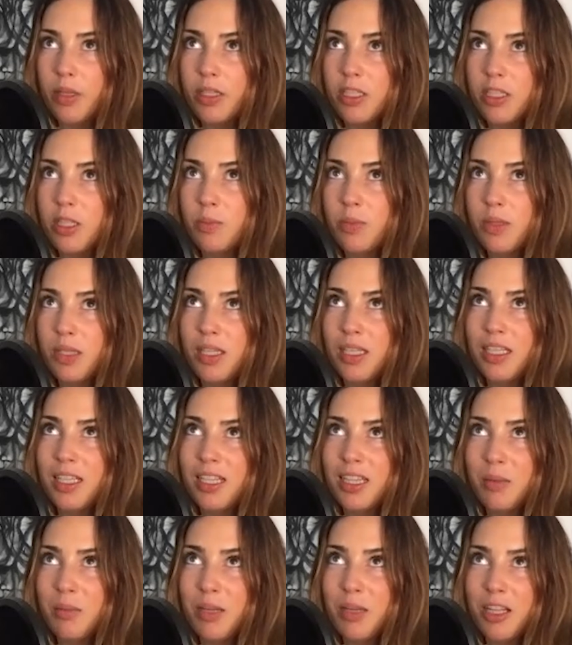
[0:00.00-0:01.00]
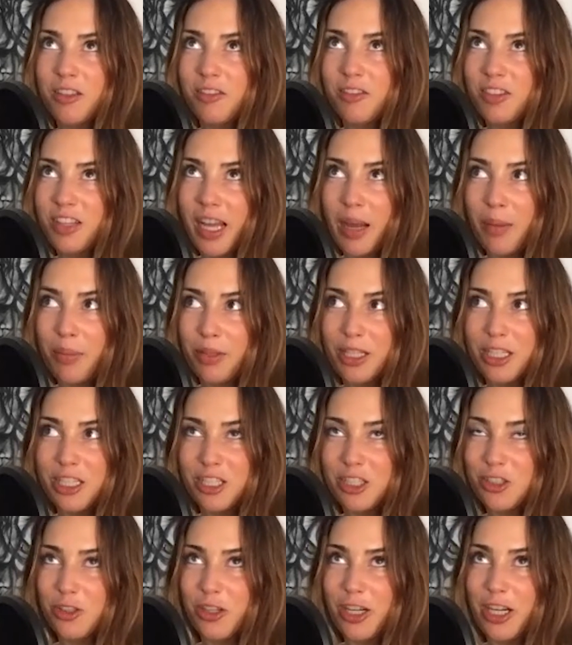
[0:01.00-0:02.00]
But to be in the middle of the
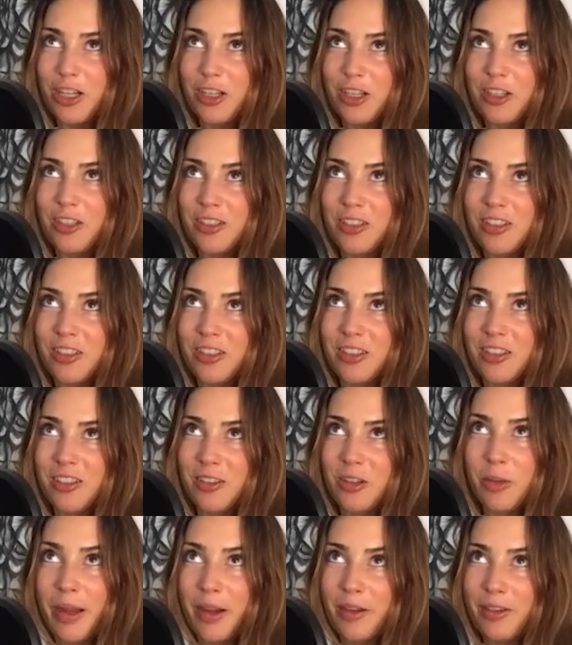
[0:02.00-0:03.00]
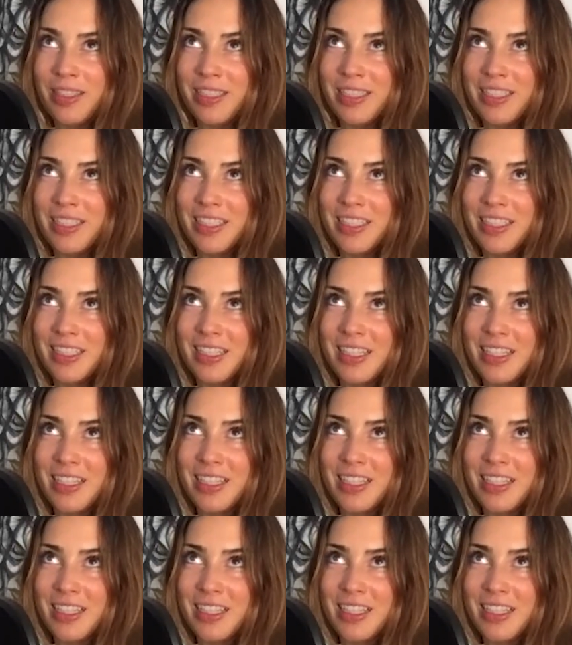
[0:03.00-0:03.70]
Appalachian Trail or mountains